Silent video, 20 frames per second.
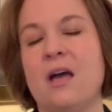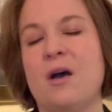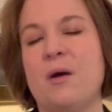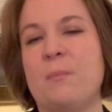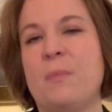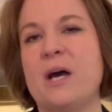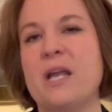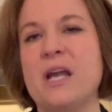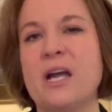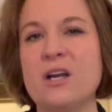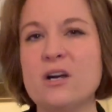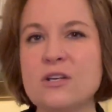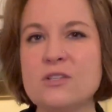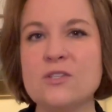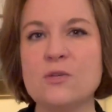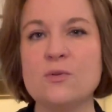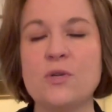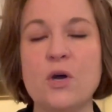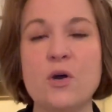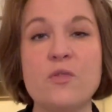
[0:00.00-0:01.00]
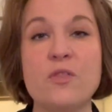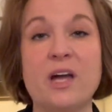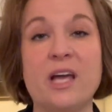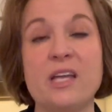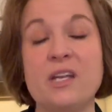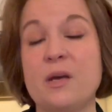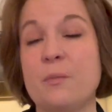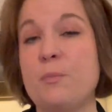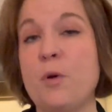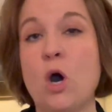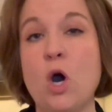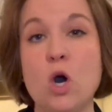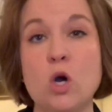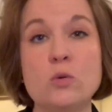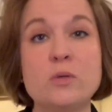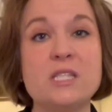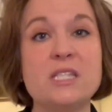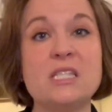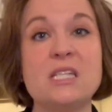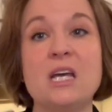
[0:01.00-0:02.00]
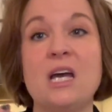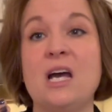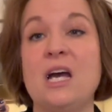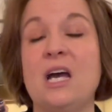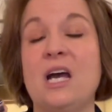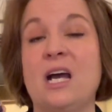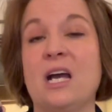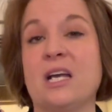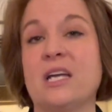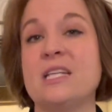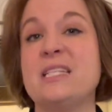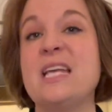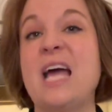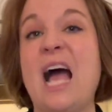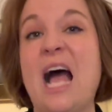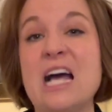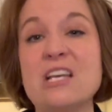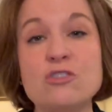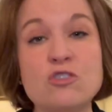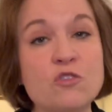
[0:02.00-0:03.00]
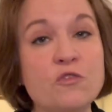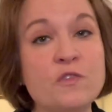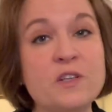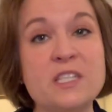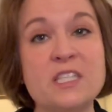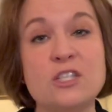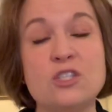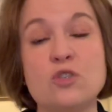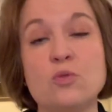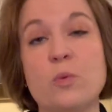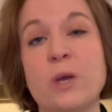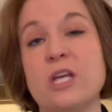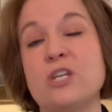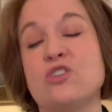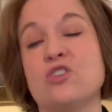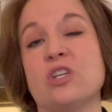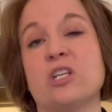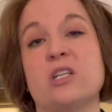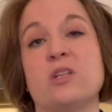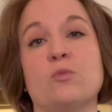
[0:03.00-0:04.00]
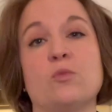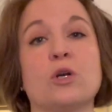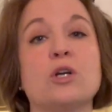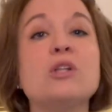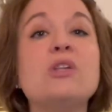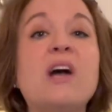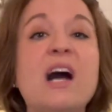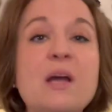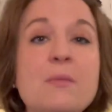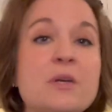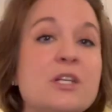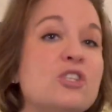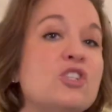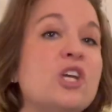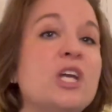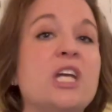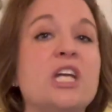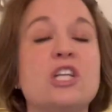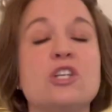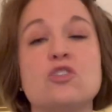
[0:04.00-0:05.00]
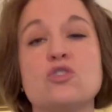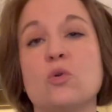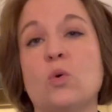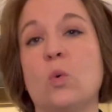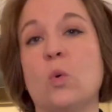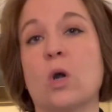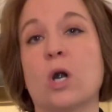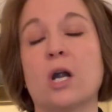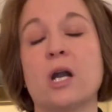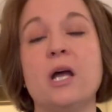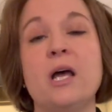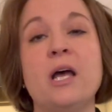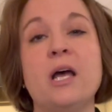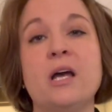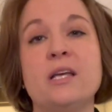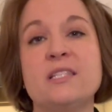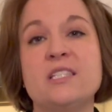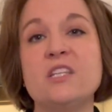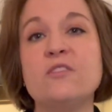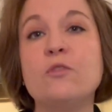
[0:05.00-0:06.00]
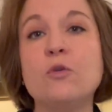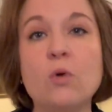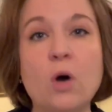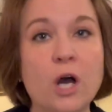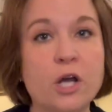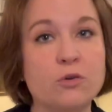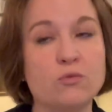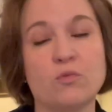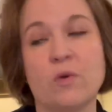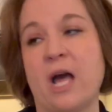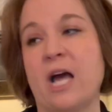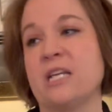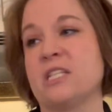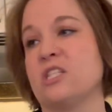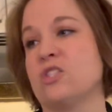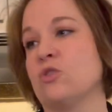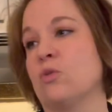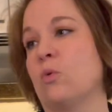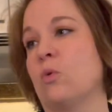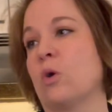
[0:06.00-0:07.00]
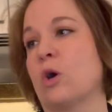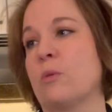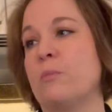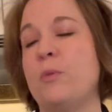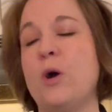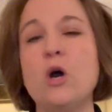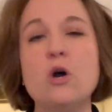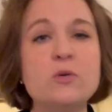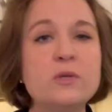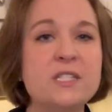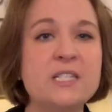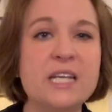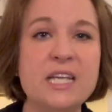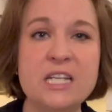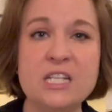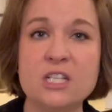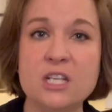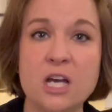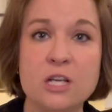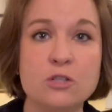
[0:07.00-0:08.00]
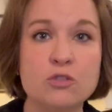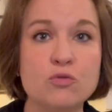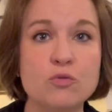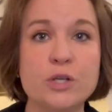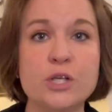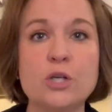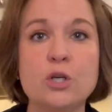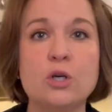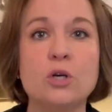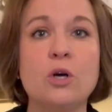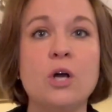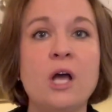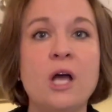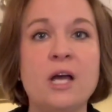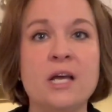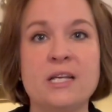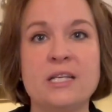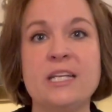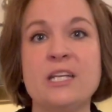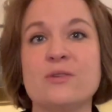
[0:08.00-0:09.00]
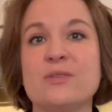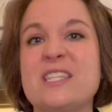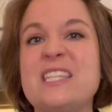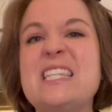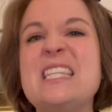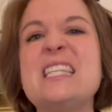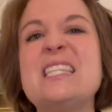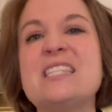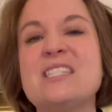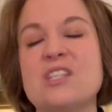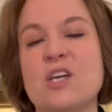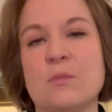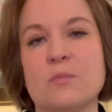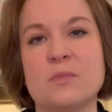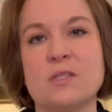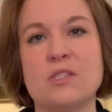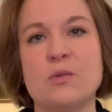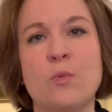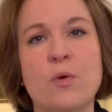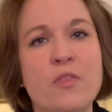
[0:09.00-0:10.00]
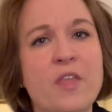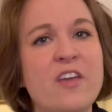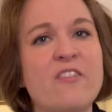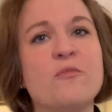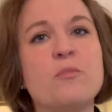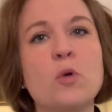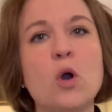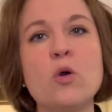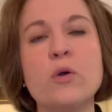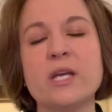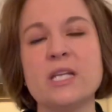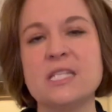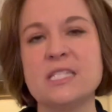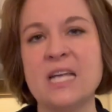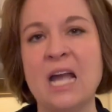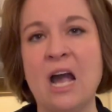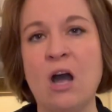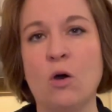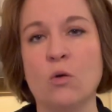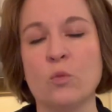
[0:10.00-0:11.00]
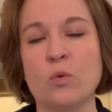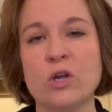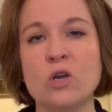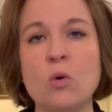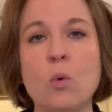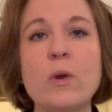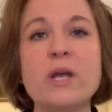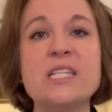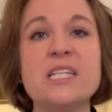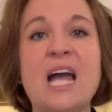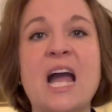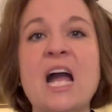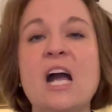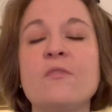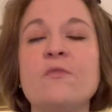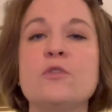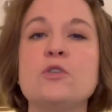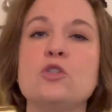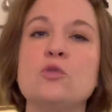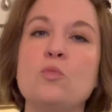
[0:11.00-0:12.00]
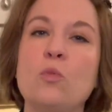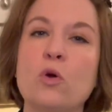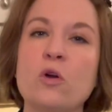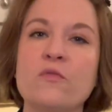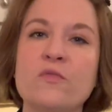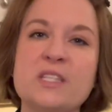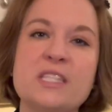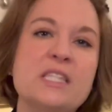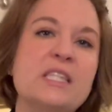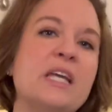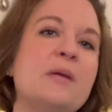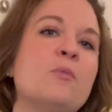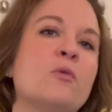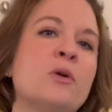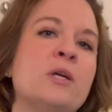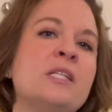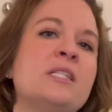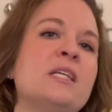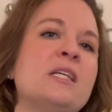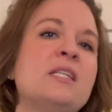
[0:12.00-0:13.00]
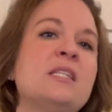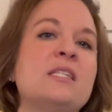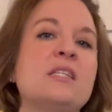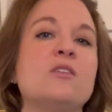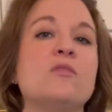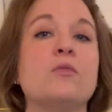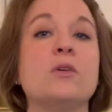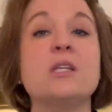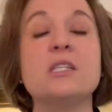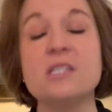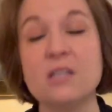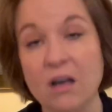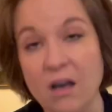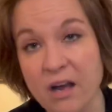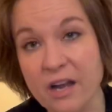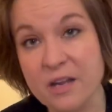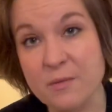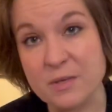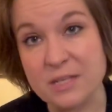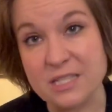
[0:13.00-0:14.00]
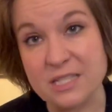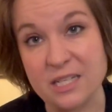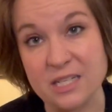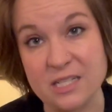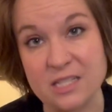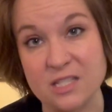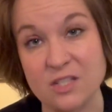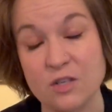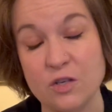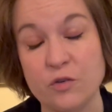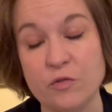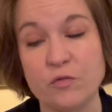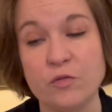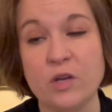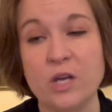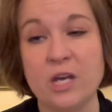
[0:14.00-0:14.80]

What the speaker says: But I also know that in a post-catastrophe situation where climate change or civil unrest or post-industrial systems, that when they've broken down, we're going to have to do more of these labor-intensive, time-intensive